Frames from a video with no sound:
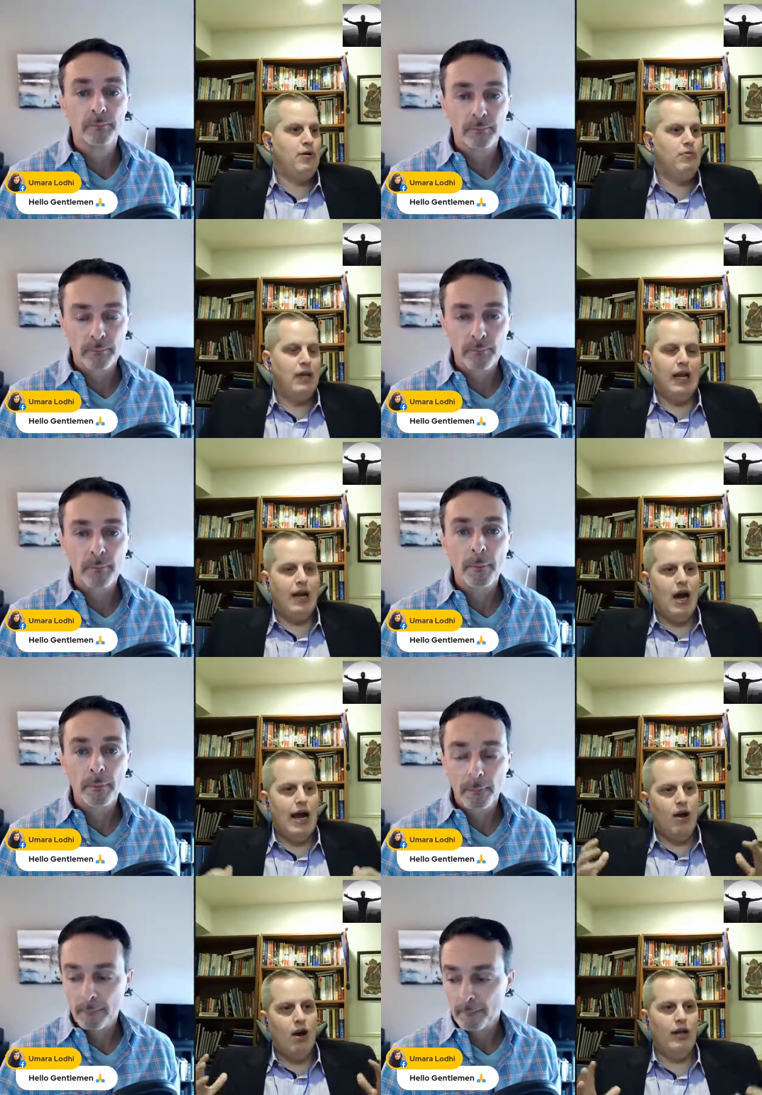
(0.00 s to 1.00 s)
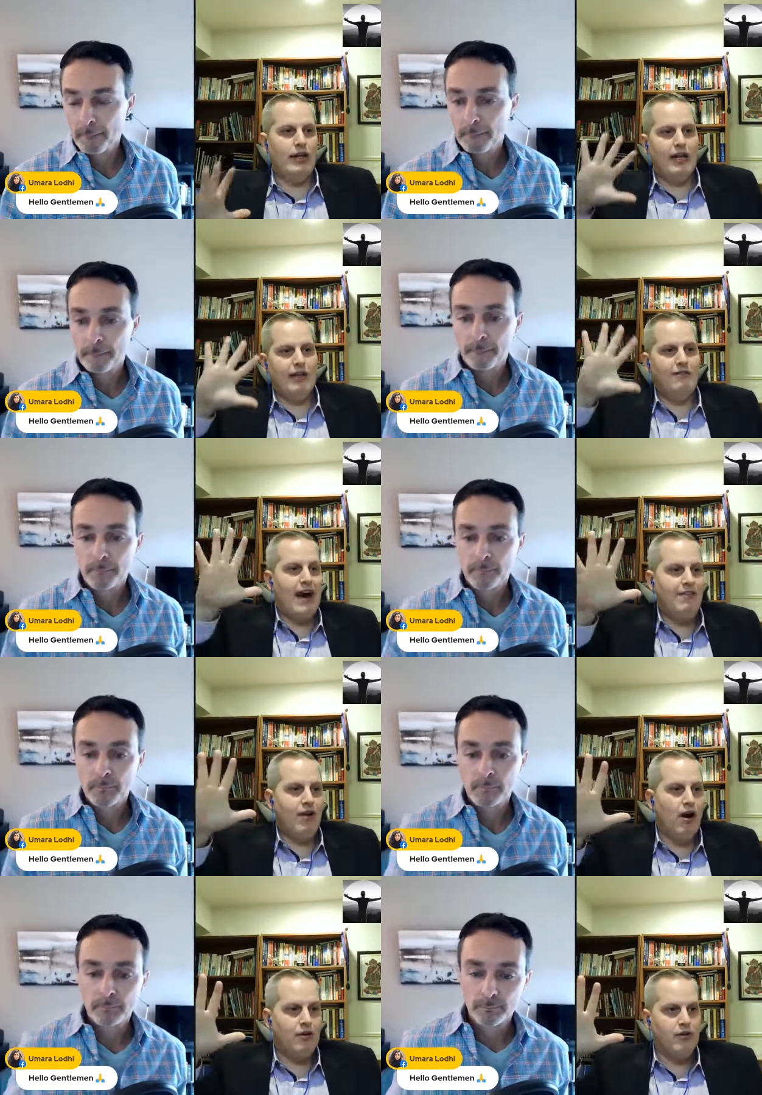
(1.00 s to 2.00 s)
Speaker 1: people like. I call it like the
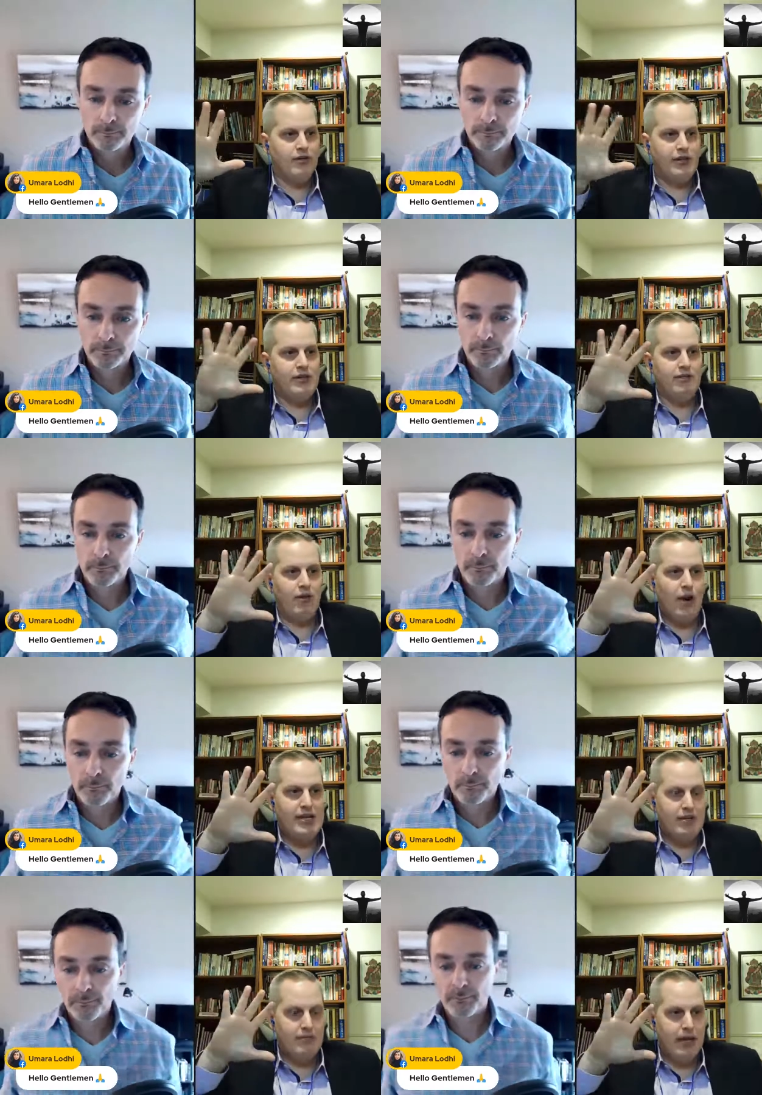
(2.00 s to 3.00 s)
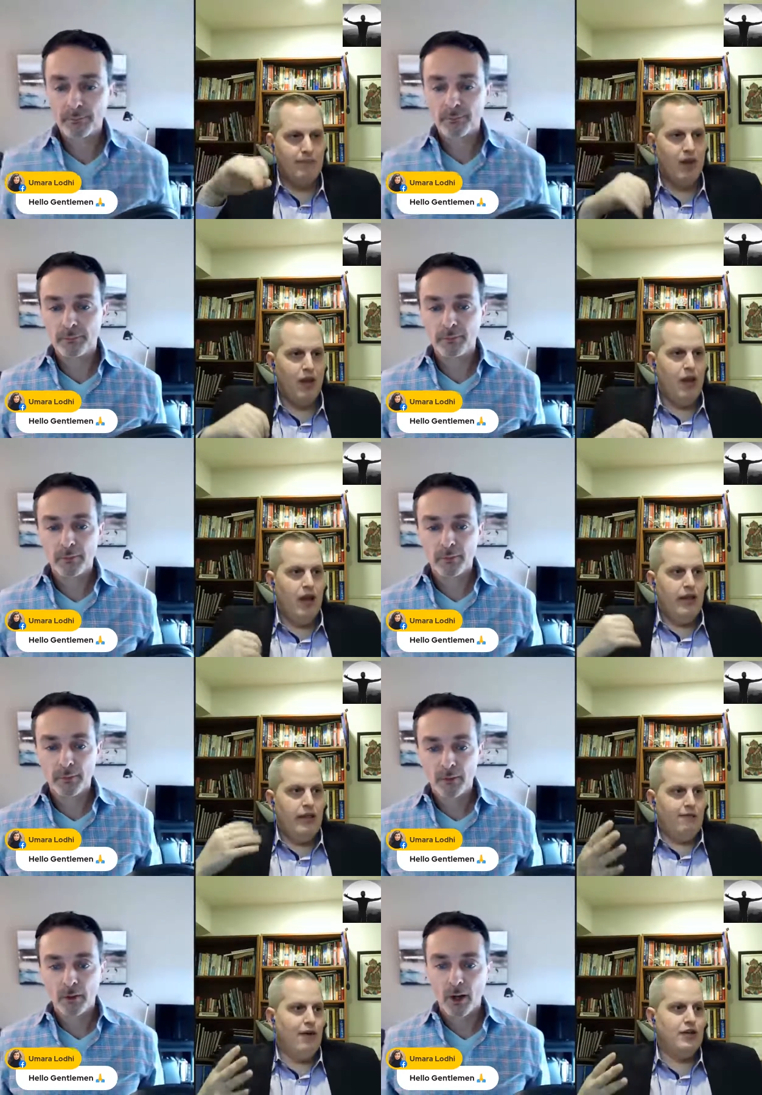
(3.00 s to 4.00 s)
five cardinal sins of a resume.
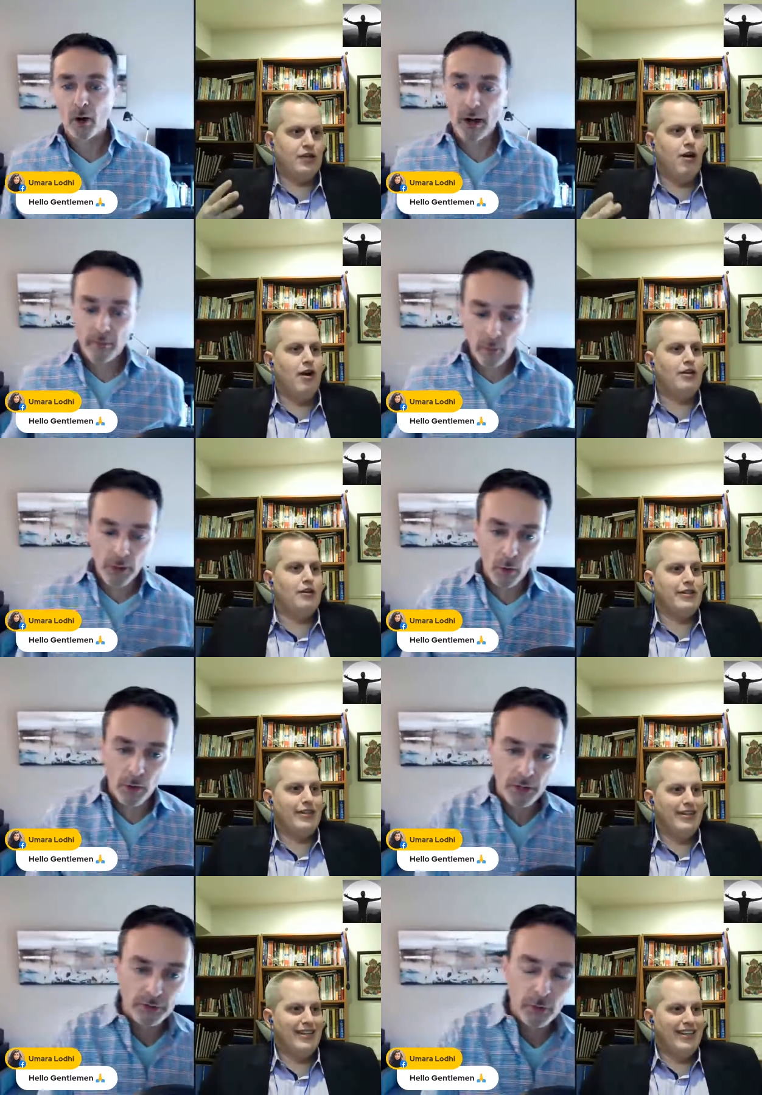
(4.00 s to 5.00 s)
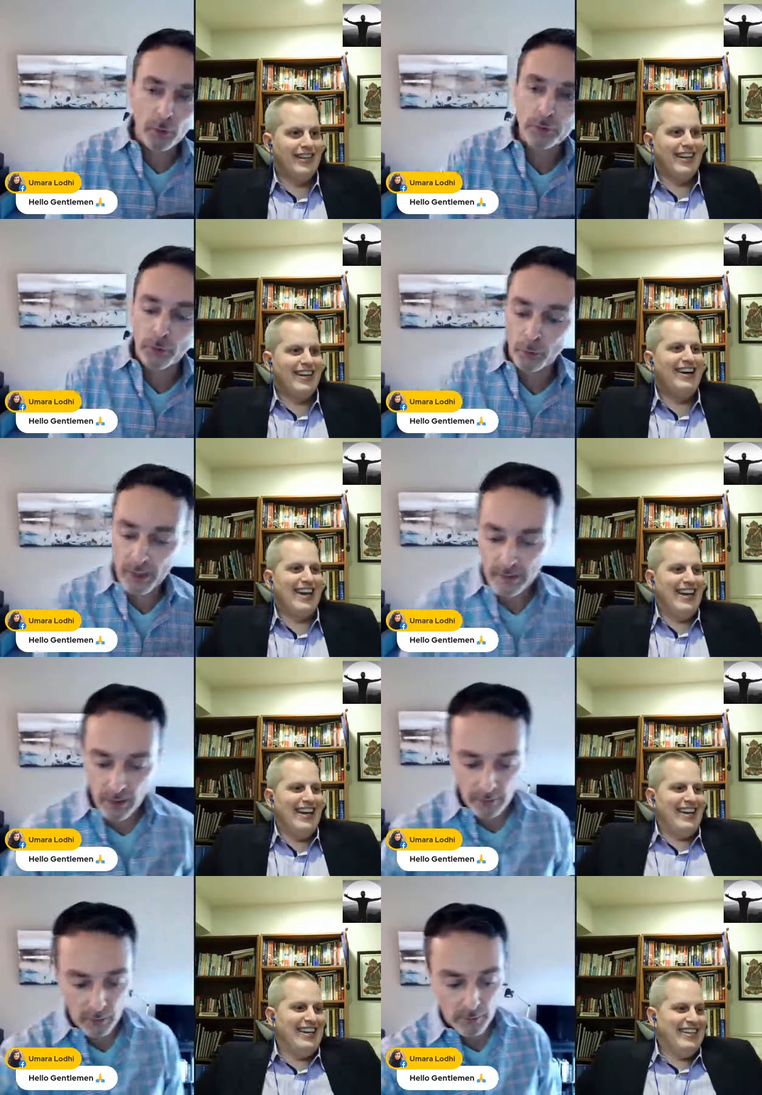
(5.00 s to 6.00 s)
The first right, everyone, cardinal. hold on. So, so
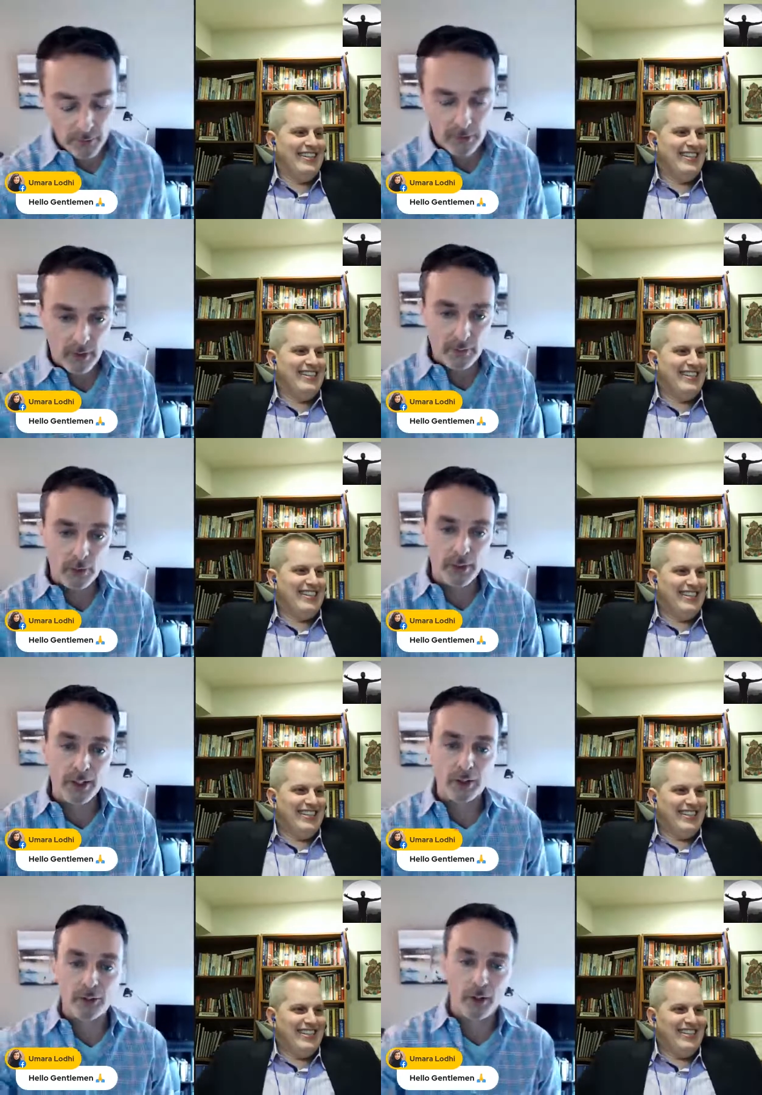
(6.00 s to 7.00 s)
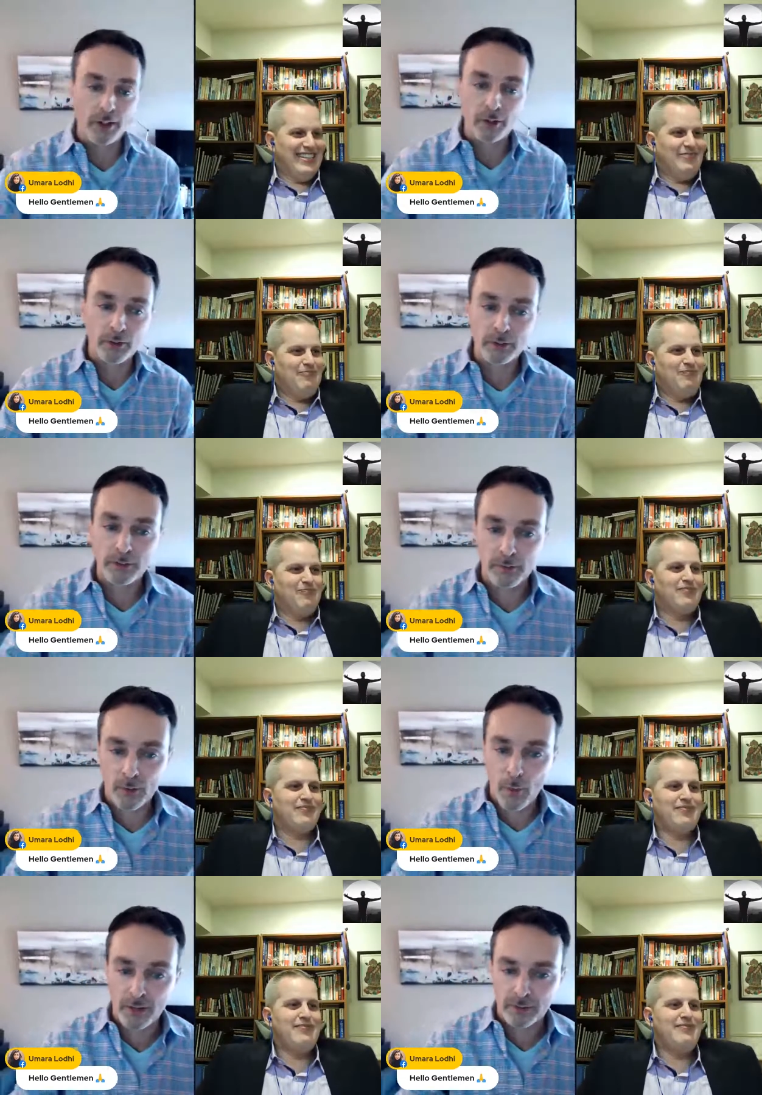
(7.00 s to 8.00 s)
right, if
Speaker 2: you're if you're here, jo- Josef's
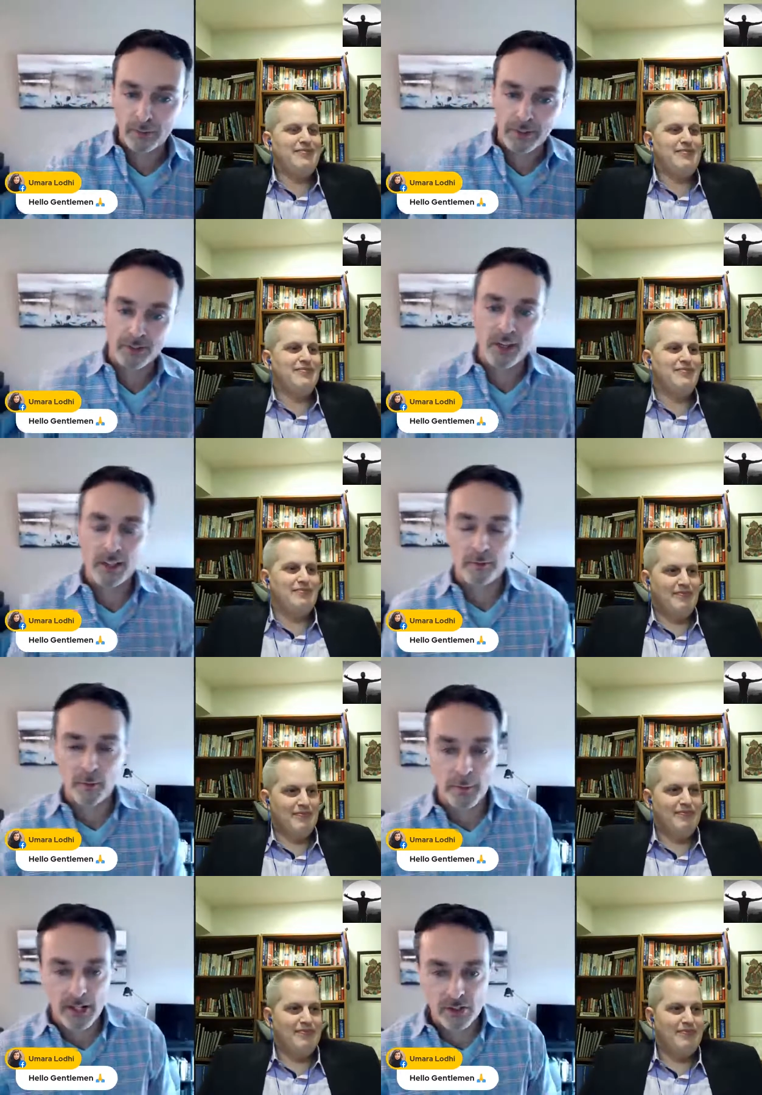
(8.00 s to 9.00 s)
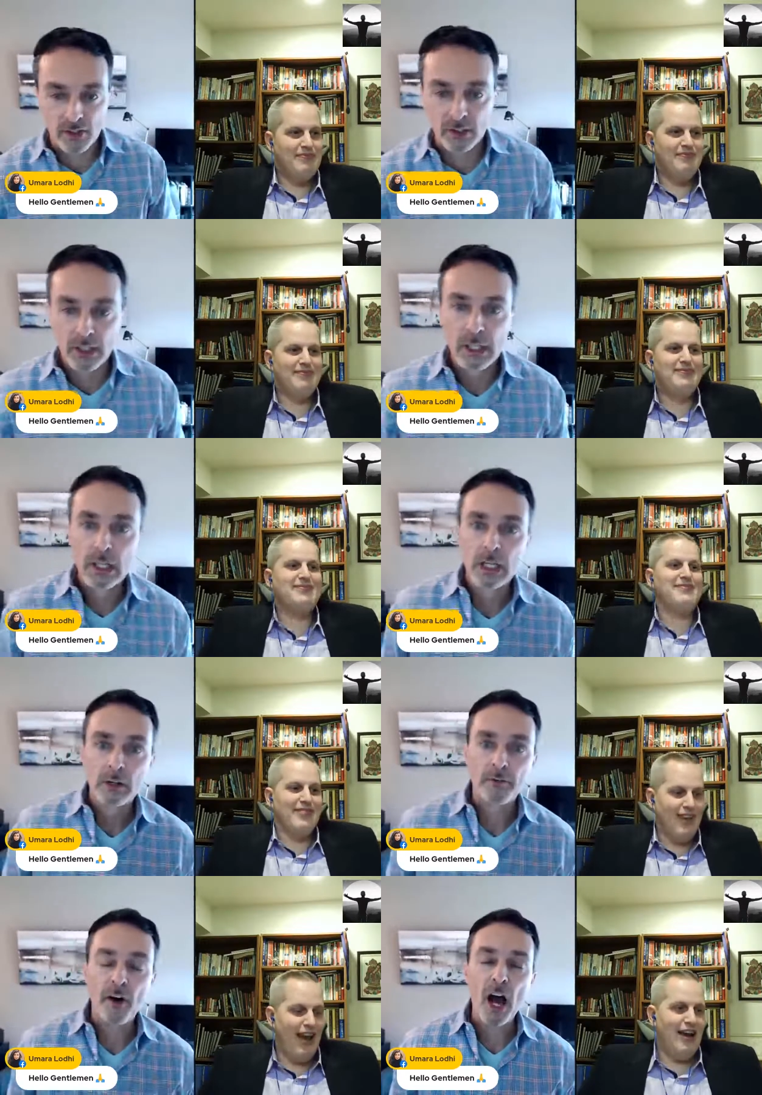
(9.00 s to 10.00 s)
giving away some inside information.
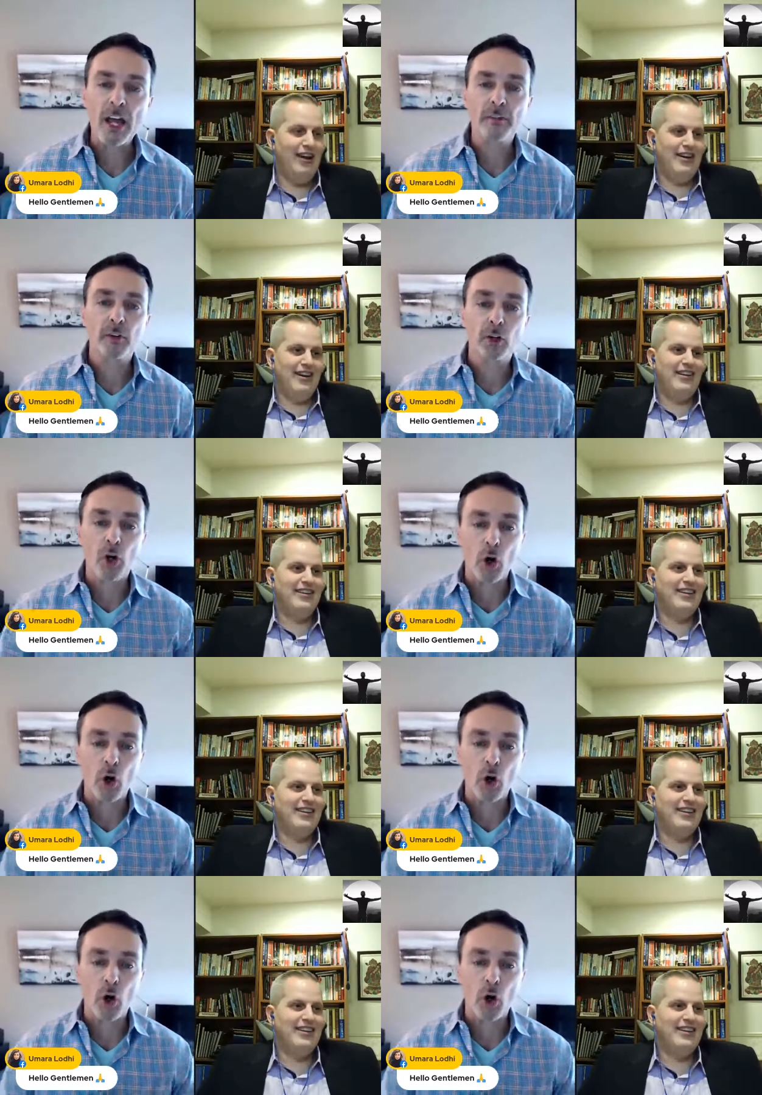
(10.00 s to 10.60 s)
Five yeah.